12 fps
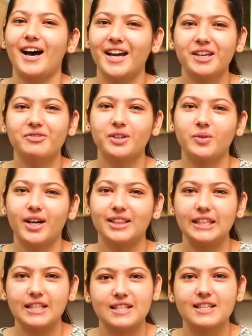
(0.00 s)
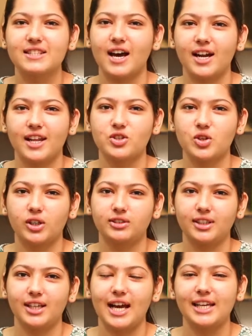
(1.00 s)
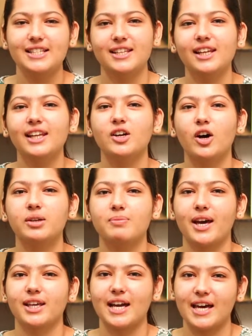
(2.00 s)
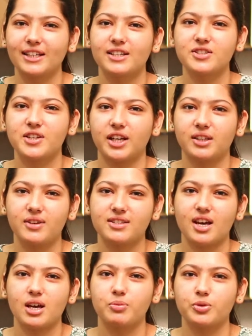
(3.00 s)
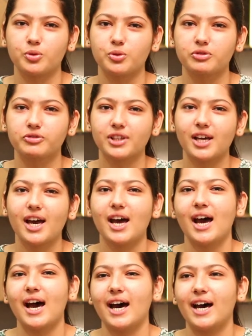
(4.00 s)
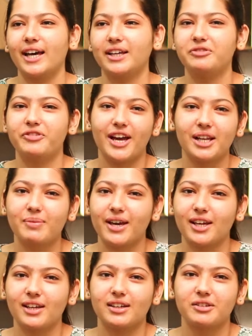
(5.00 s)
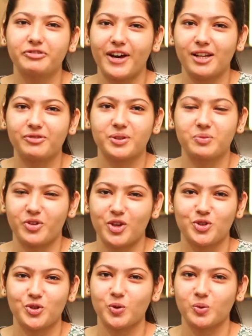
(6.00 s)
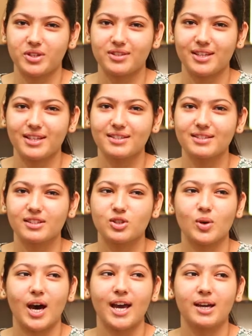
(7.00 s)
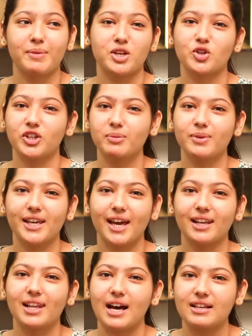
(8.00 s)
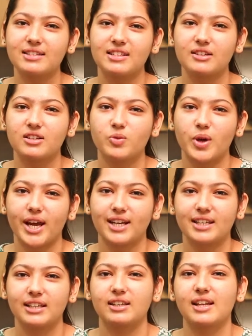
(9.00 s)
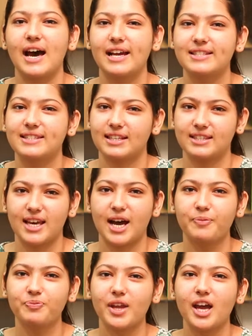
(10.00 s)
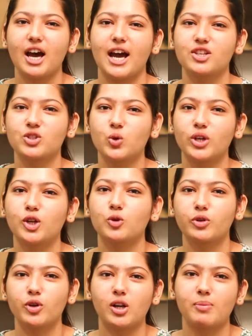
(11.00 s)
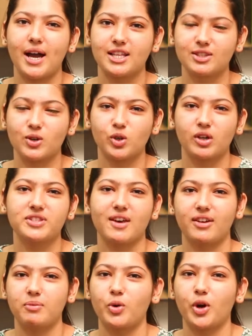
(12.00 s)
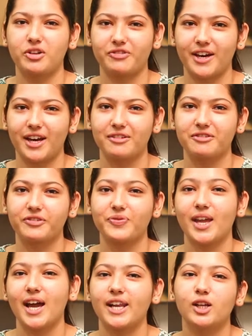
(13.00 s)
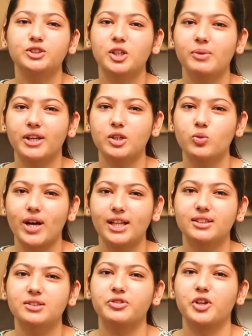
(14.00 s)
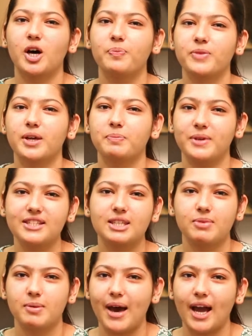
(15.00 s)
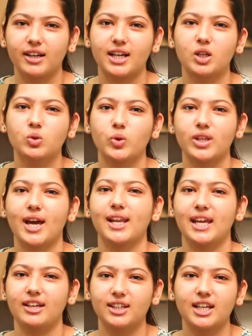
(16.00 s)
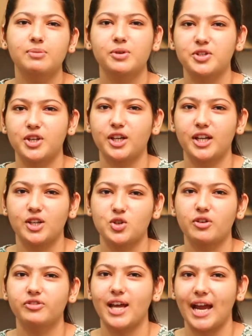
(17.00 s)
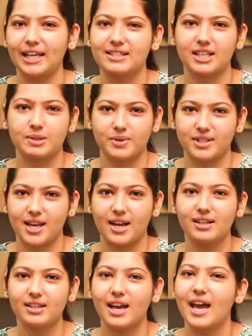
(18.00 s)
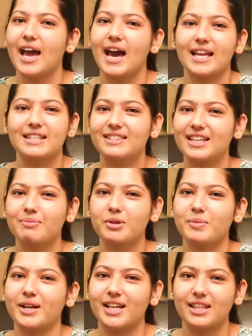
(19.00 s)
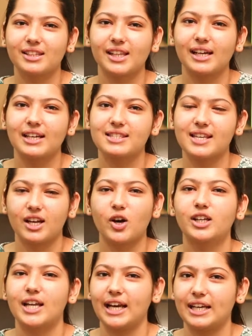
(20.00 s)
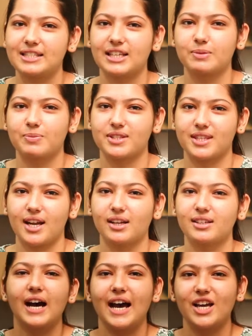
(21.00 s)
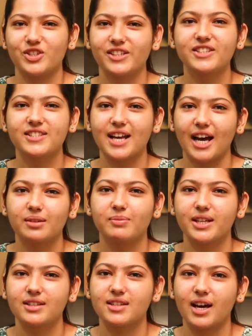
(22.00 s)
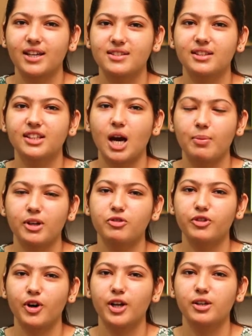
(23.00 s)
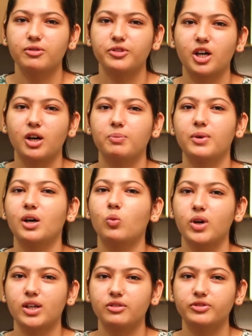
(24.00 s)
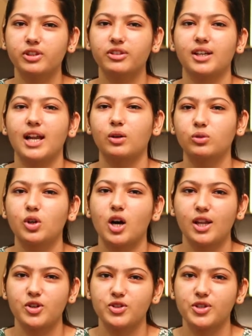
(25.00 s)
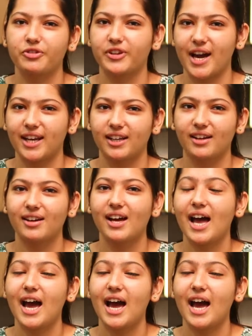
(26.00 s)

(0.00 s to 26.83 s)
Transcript: Hi everyone, this is Anil Chaudhary. I recently got my Canada study visa approved. I filed my file from Western Overseas. So my journey began last year when I took an IELTS exam. I scored an overall band score of 7.5 and also completed 12th from a PCB background with an aggregate percentage of 96%. And same in my 10th class, I got 96%. I shall start my studies in coming fall from one of the renowned colleges of Canada.